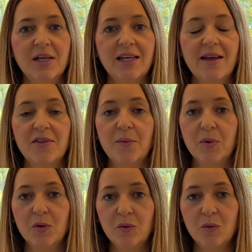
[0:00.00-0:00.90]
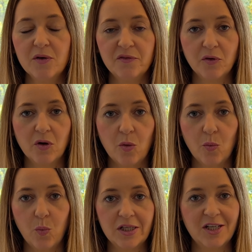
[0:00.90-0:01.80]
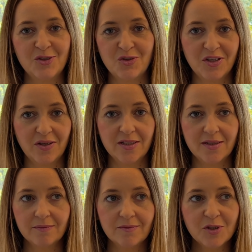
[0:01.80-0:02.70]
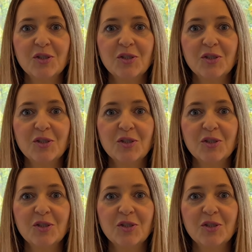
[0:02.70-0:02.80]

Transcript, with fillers: can get them all for one hundred dollars.